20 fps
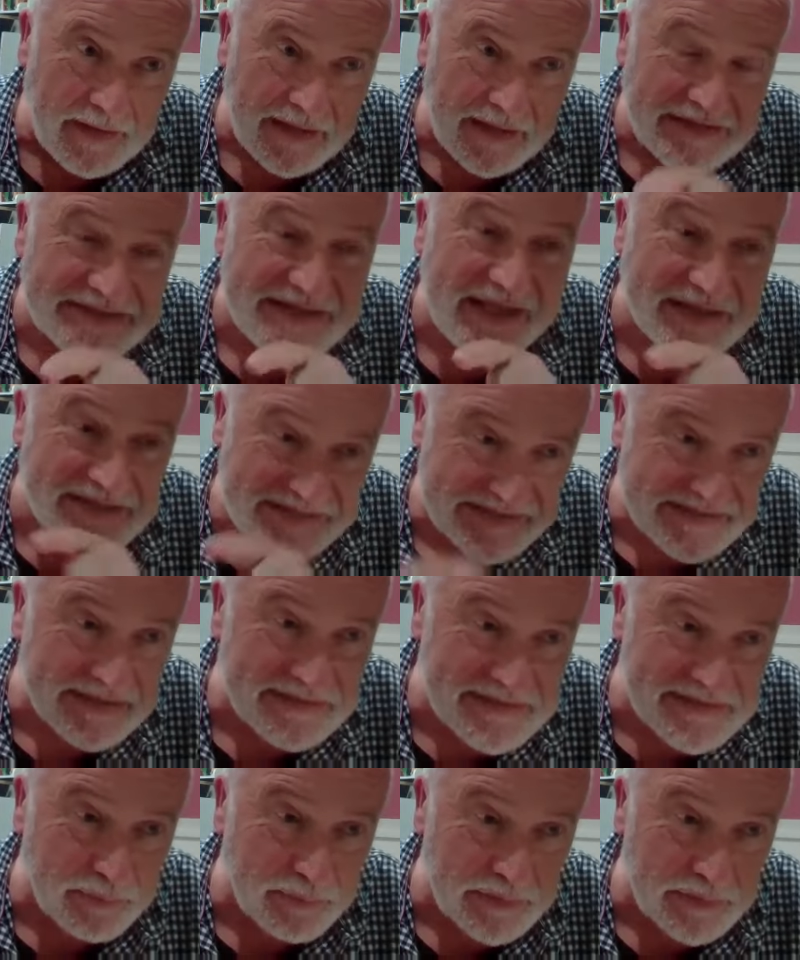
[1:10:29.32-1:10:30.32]
He's
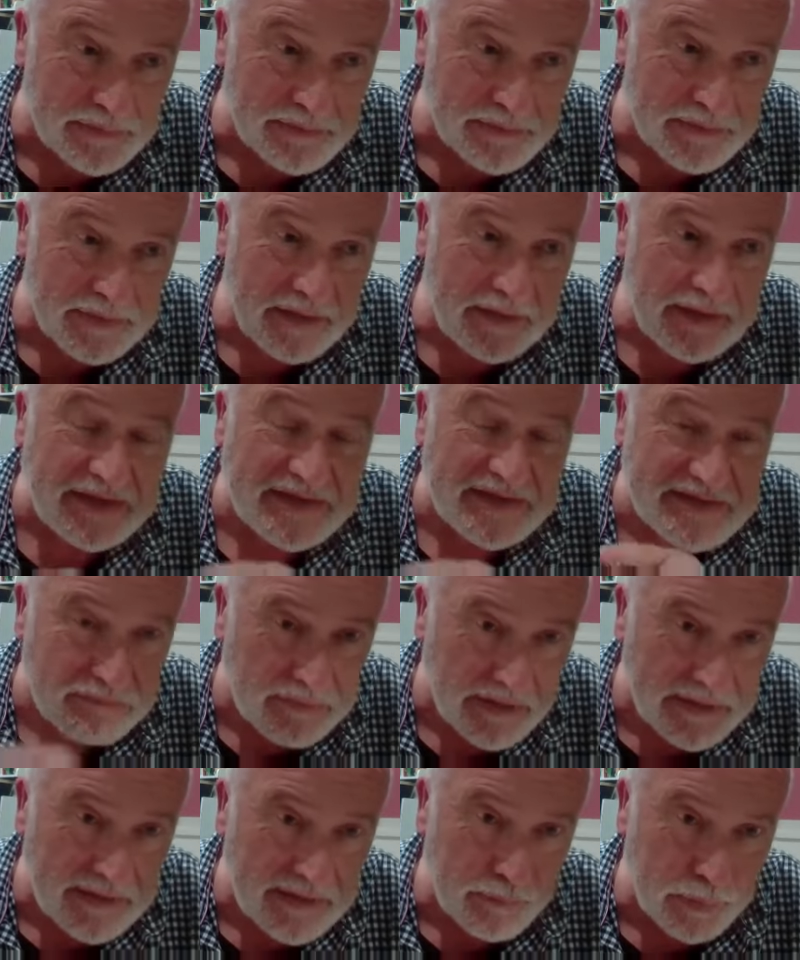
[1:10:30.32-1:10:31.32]
accessible, he's
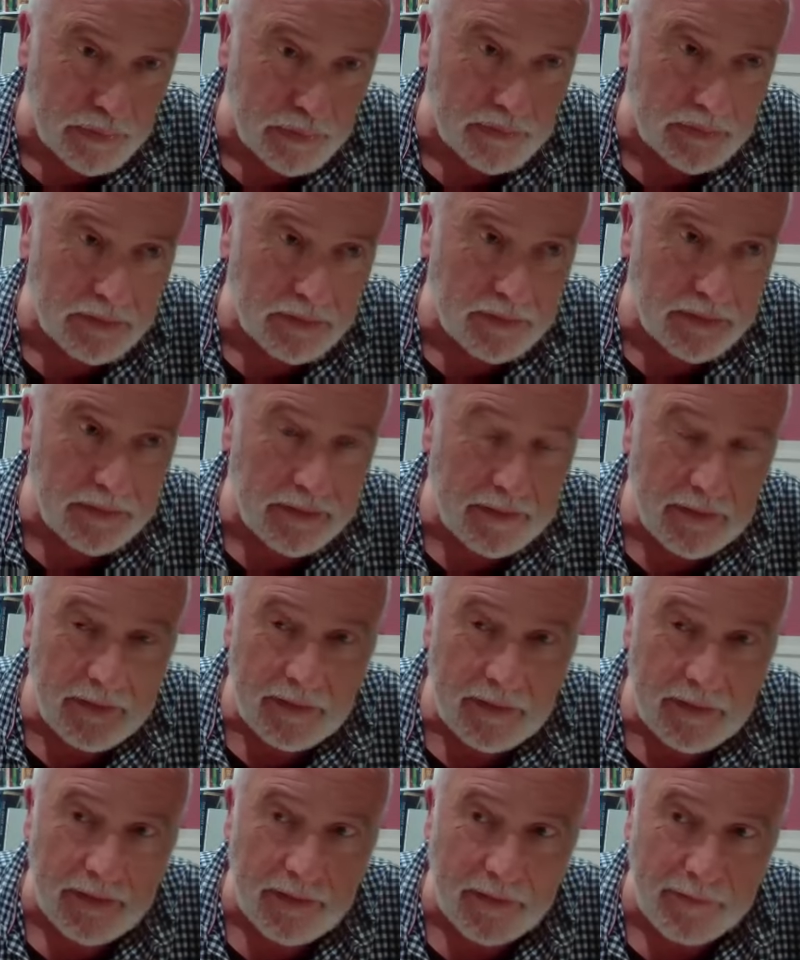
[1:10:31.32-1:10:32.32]
readable,
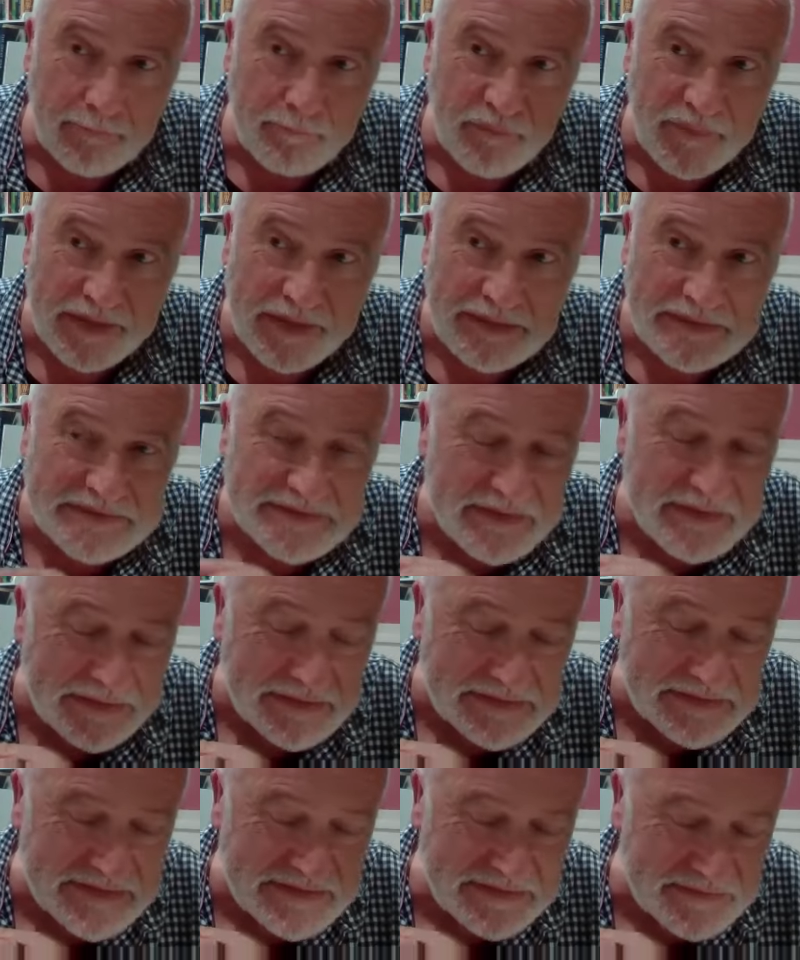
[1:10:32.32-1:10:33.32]
um, and he's,
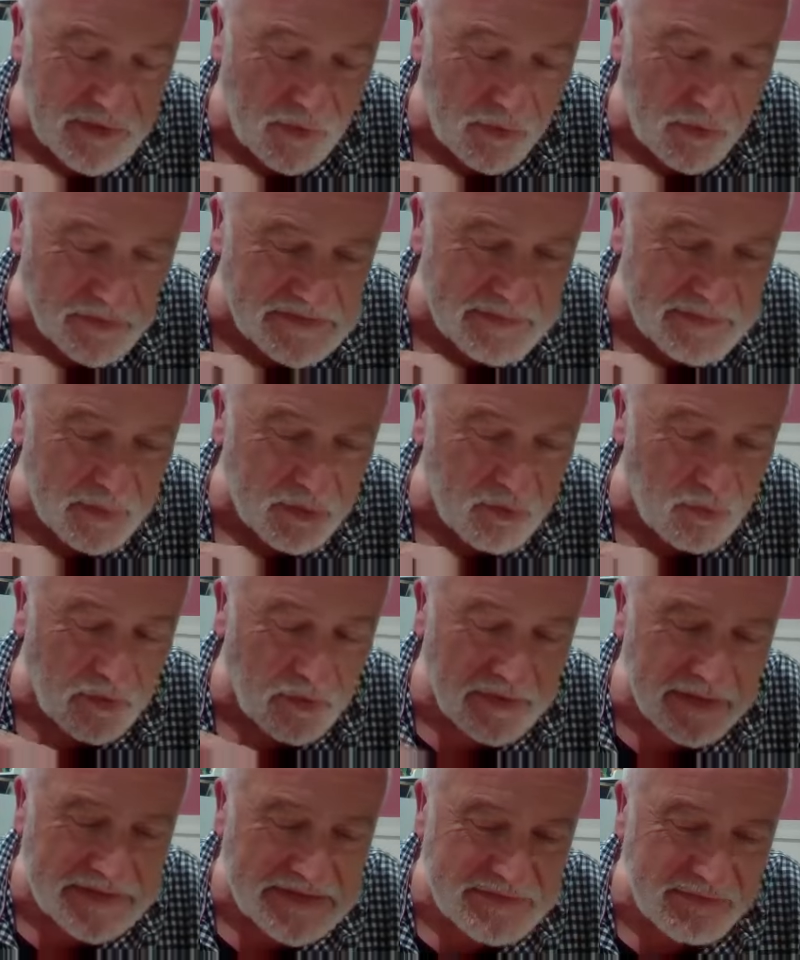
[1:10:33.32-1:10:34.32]
he's talks about
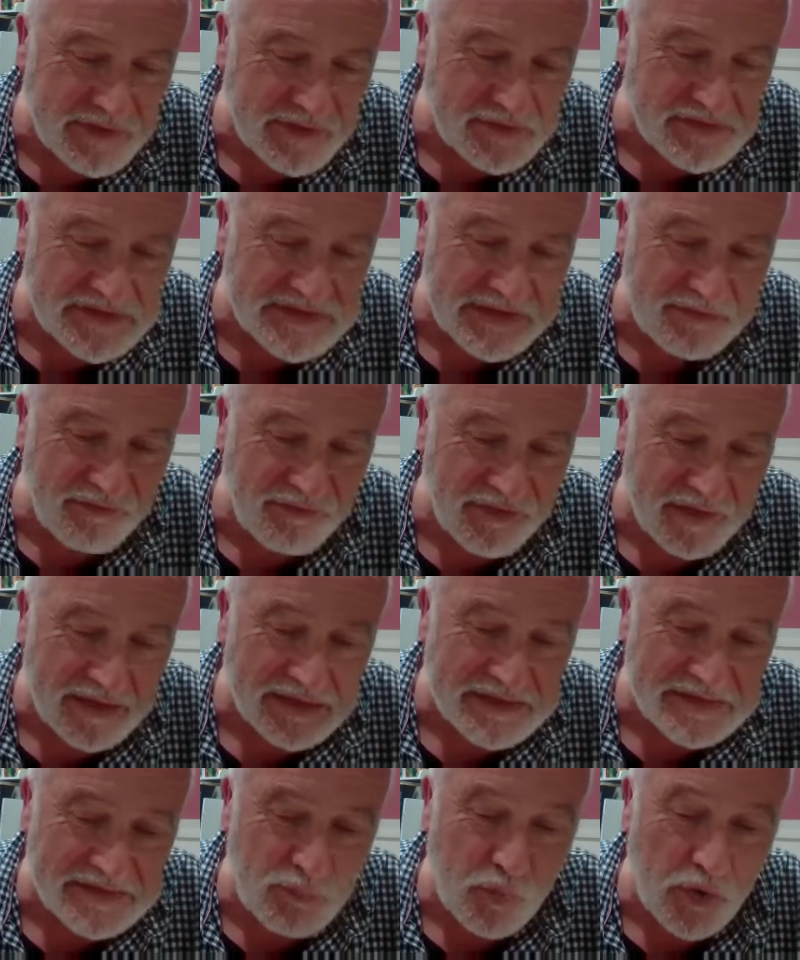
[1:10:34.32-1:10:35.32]
all kinds of interesting
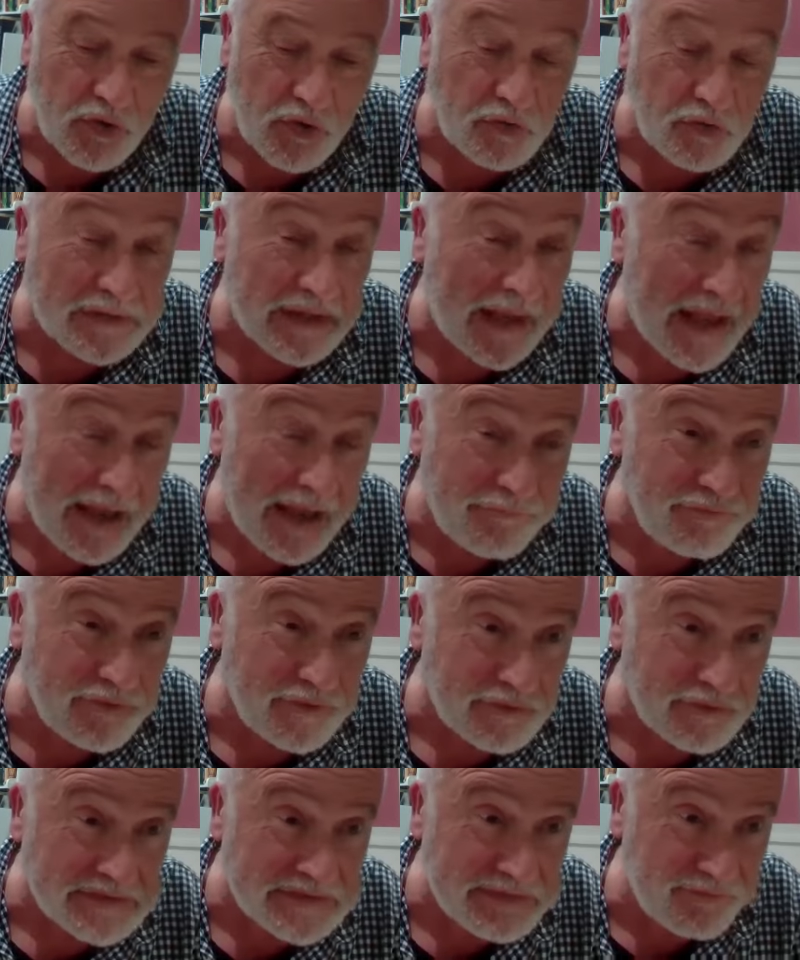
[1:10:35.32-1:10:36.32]
things. His work on
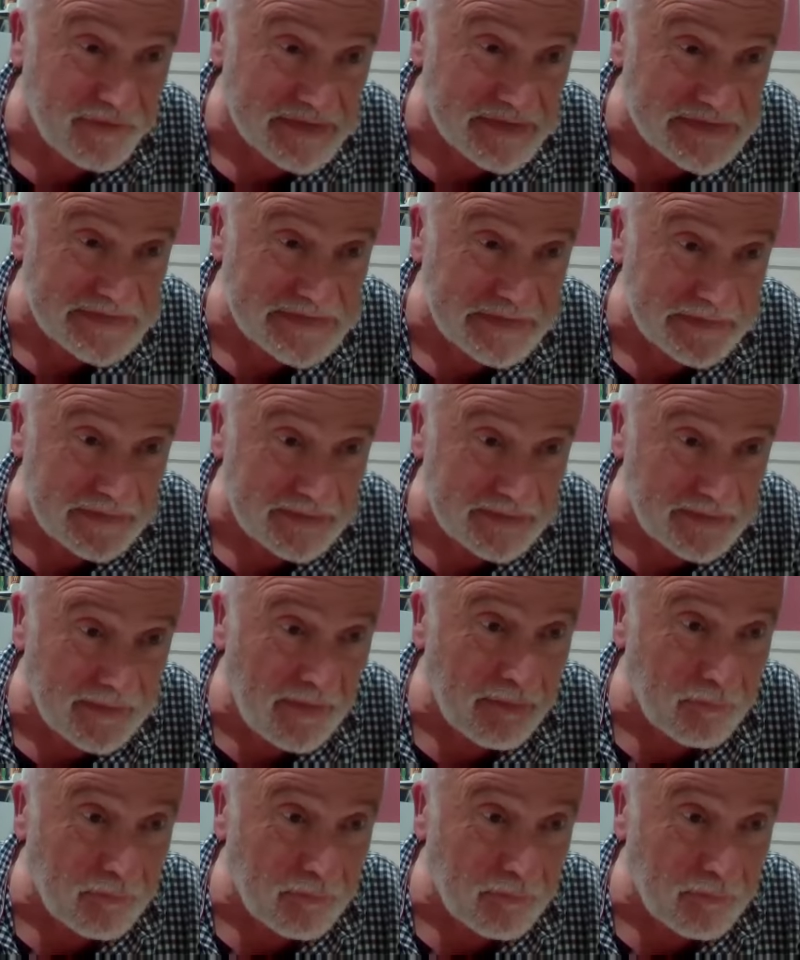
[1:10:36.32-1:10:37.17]
laughter is fascinating.